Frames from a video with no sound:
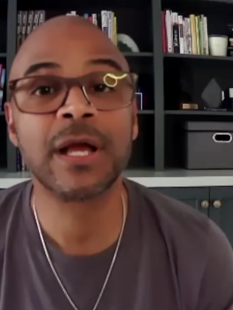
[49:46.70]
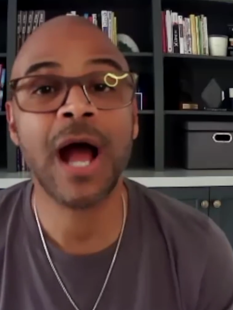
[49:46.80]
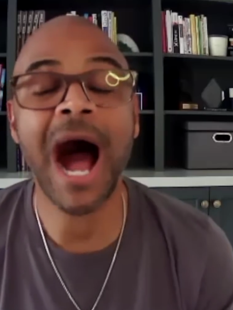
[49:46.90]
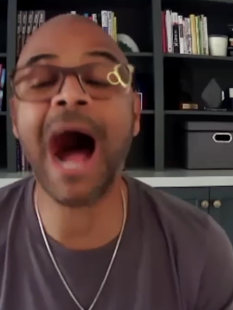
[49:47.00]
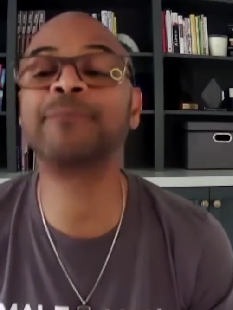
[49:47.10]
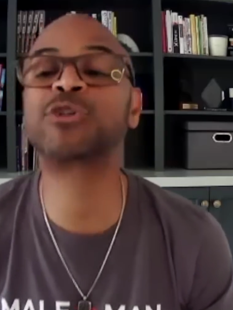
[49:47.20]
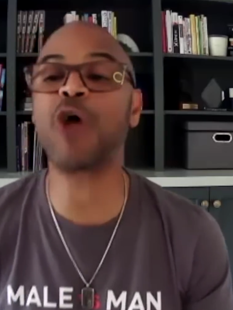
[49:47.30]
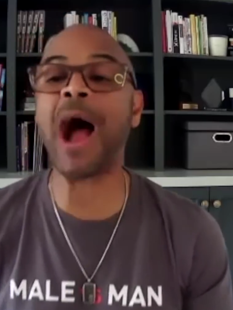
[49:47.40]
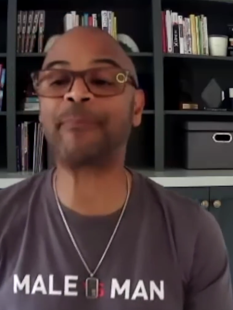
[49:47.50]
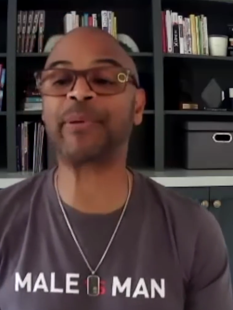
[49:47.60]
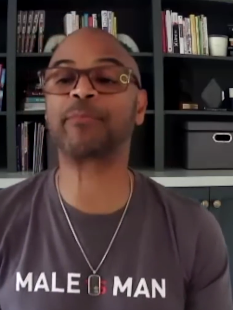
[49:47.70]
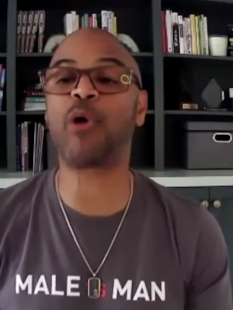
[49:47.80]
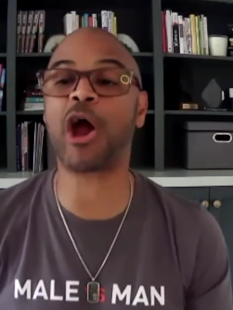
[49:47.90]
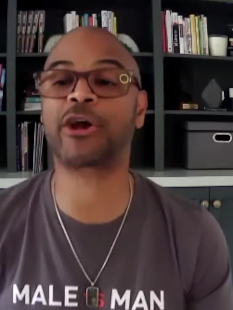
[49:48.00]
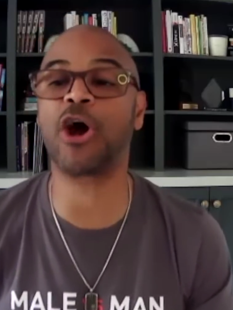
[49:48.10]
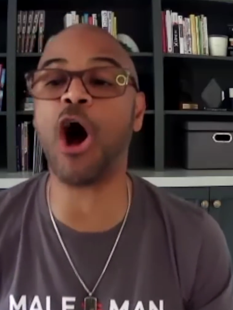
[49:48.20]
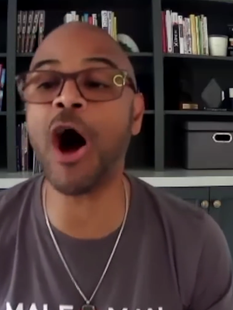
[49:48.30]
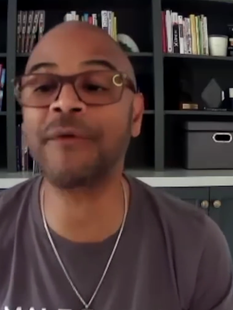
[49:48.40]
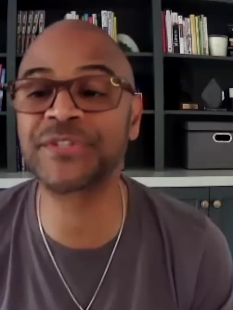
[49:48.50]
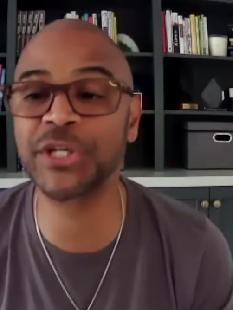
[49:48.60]
I'm dropping Parker
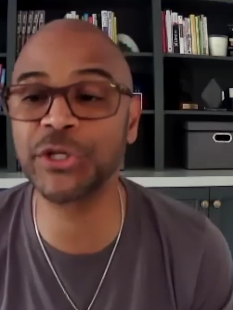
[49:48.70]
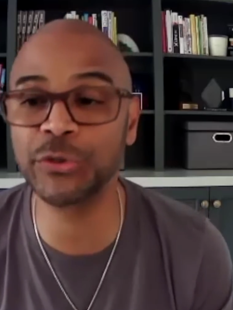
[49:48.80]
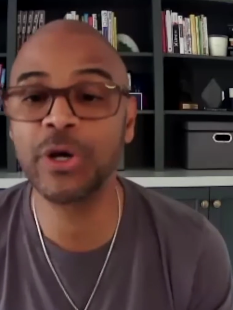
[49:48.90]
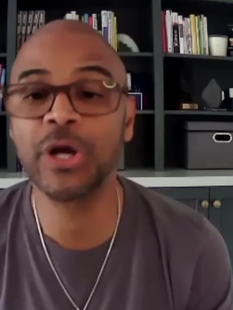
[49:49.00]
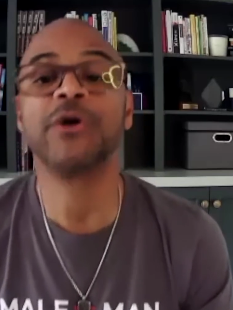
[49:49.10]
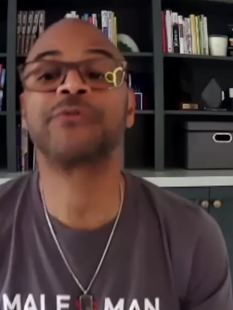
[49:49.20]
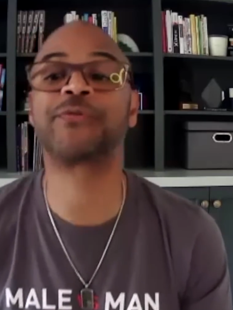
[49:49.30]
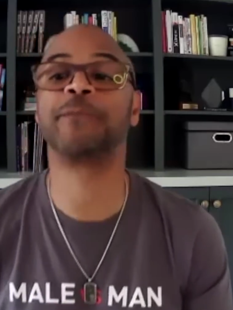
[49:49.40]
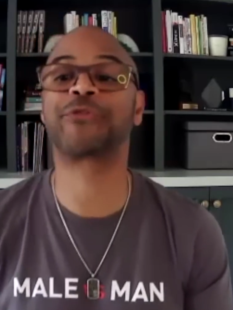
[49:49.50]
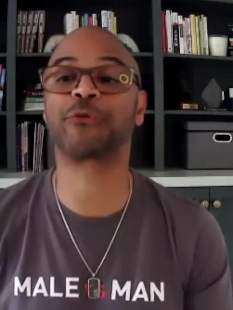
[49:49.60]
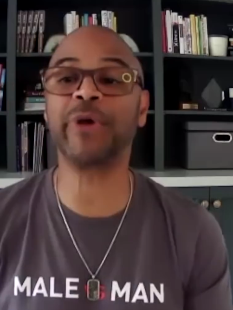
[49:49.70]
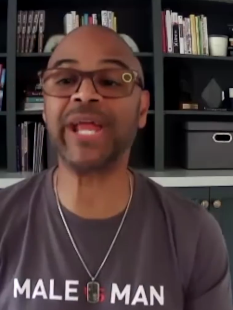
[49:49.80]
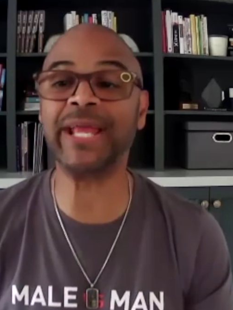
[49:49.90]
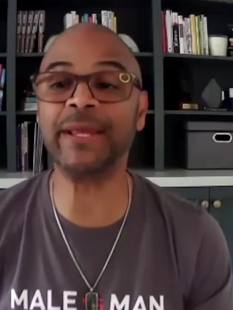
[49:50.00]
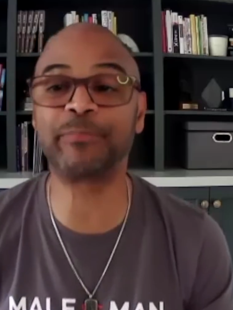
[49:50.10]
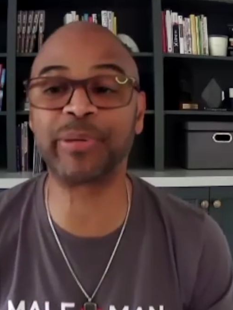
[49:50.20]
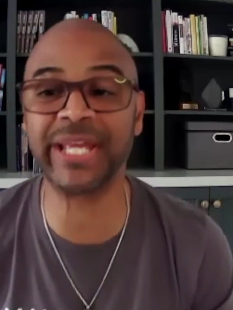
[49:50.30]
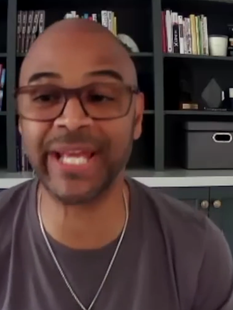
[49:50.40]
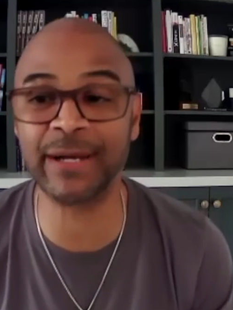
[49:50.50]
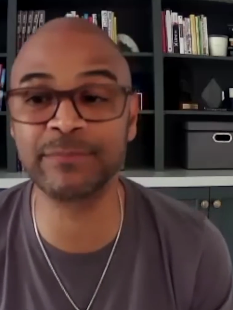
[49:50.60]
off to you from 3
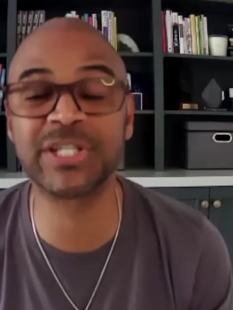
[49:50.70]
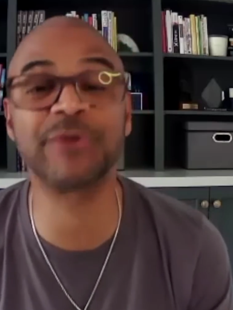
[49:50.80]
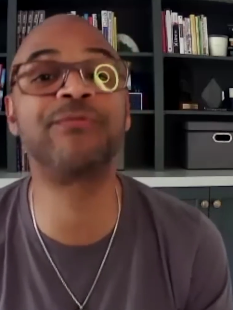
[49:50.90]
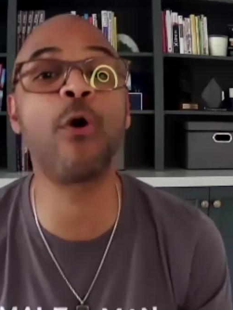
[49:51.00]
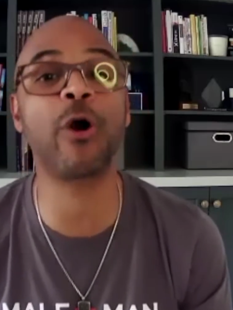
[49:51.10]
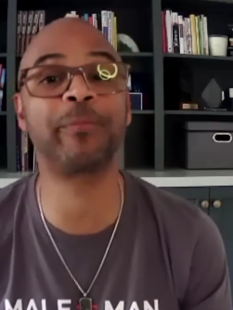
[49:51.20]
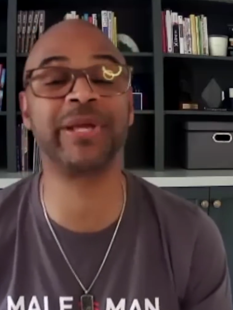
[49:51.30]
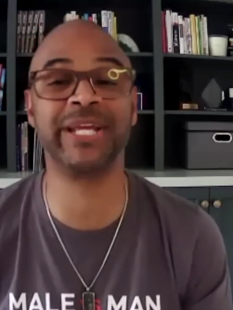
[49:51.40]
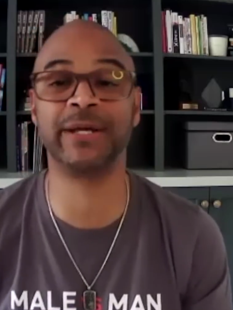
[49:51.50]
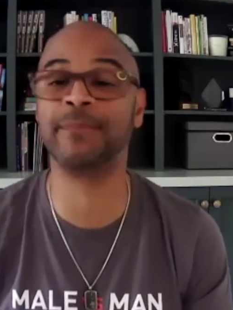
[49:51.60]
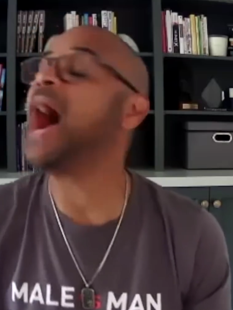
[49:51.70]
p.m. to 4 p.m.